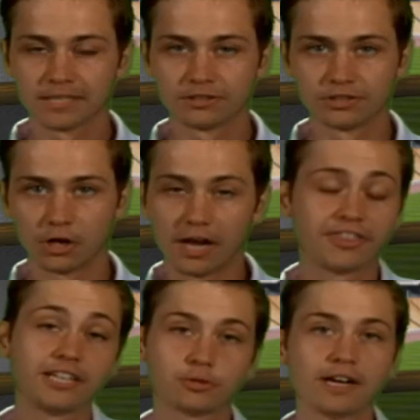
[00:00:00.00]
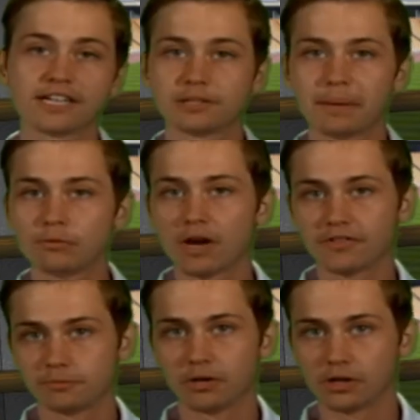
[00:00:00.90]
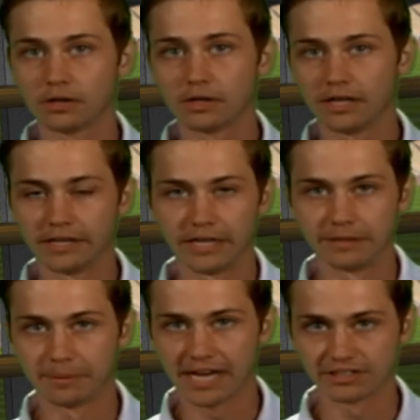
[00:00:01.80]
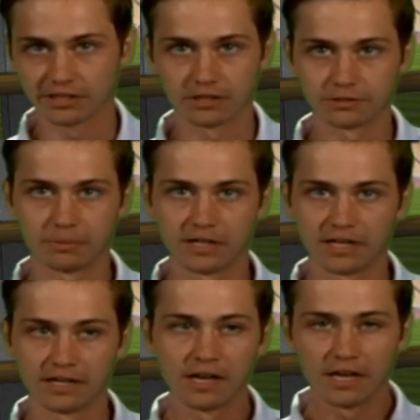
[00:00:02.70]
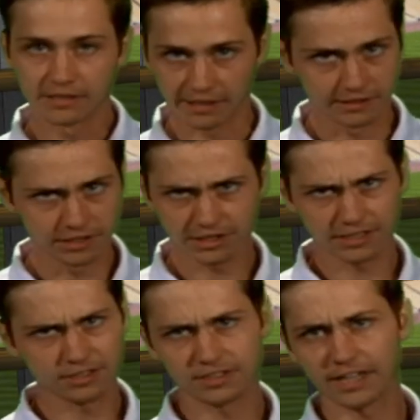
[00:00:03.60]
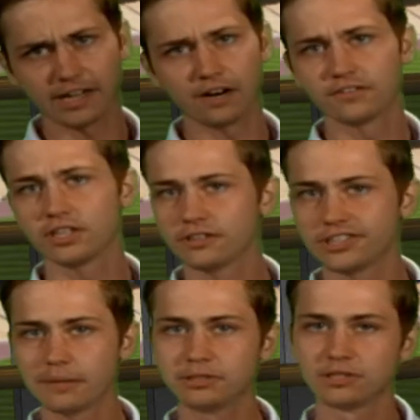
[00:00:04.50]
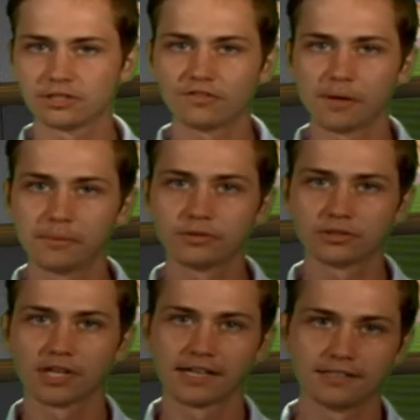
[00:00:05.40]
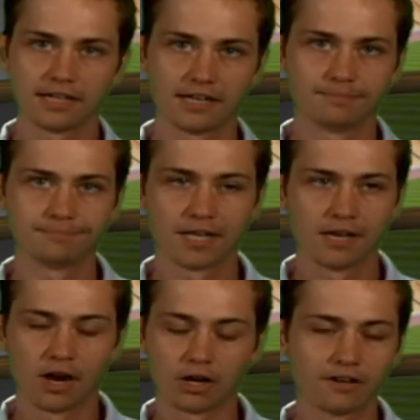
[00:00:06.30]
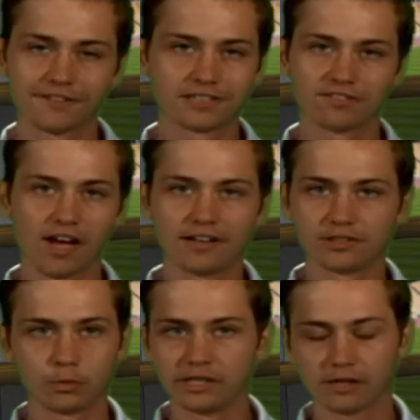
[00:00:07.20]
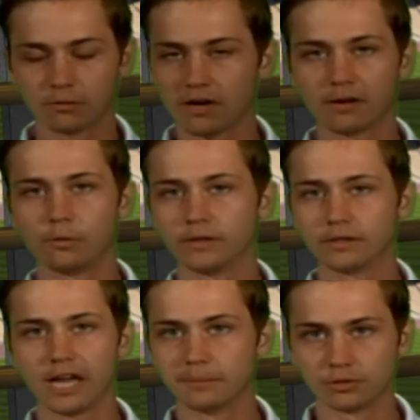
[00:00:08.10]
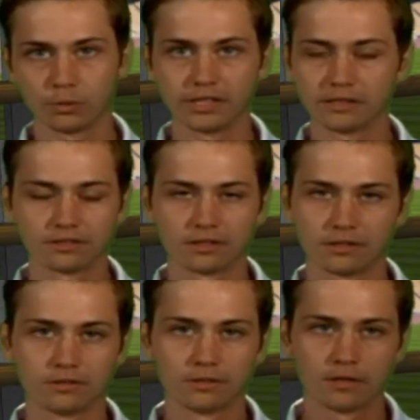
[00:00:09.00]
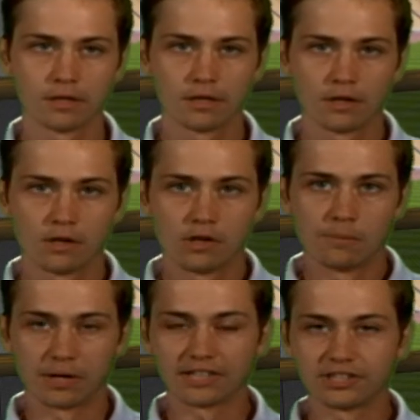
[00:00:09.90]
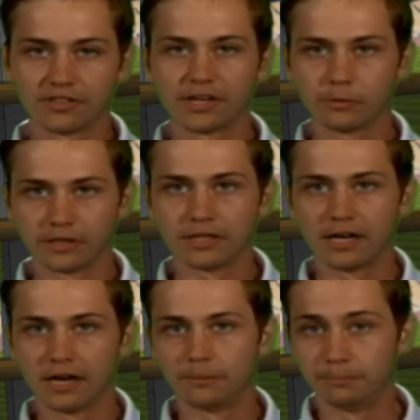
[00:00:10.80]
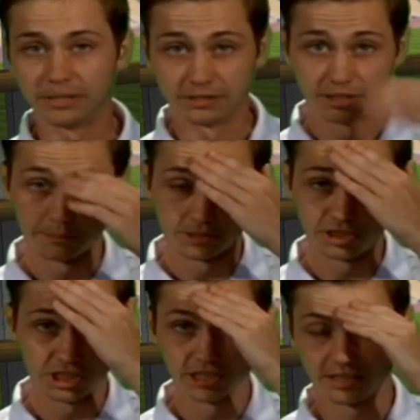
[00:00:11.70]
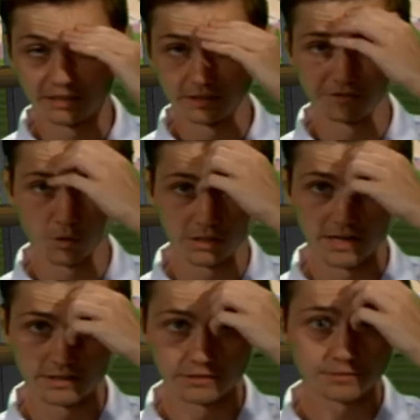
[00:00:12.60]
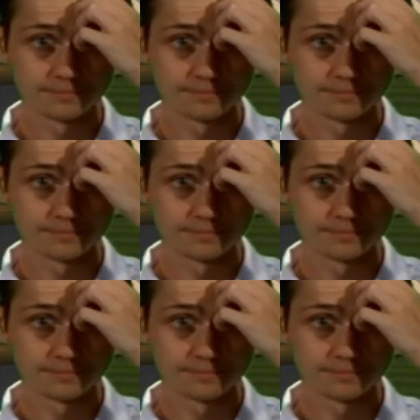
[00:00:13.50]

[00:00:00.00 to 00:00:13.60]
So I think he's right next to Ben Roethlisberger in passing yards. But, yeah, he just has to take care of his interceptions, his fumbles, and our offensive line is weak. Our running game is weak. So, but I still think we beat Jimmy G in the 49ers.